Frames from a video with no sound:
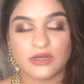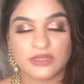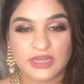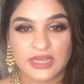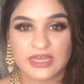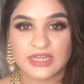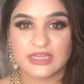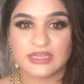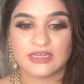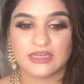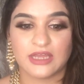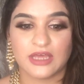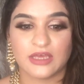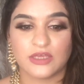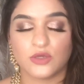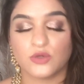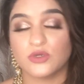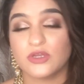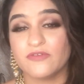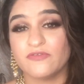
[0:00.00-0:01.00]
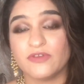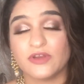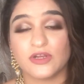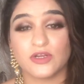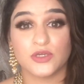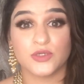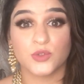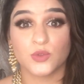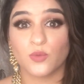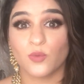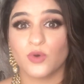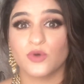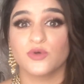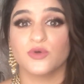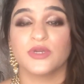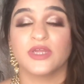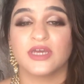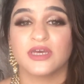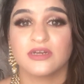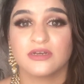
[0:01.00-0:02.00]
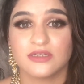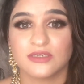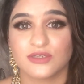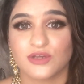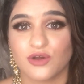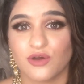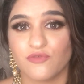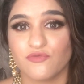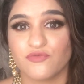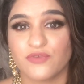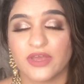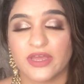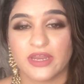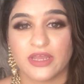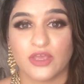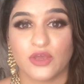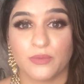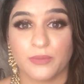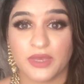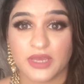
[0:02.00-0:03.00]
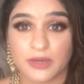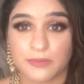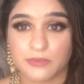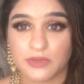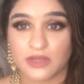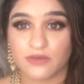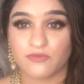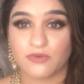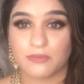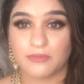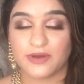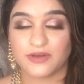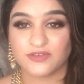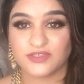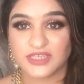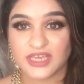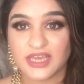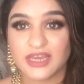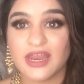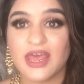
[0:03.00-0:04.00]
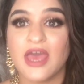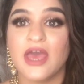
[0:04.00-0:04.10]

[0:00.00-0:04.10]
and you definitely don't want to take a risk of getting your makeup done from outside.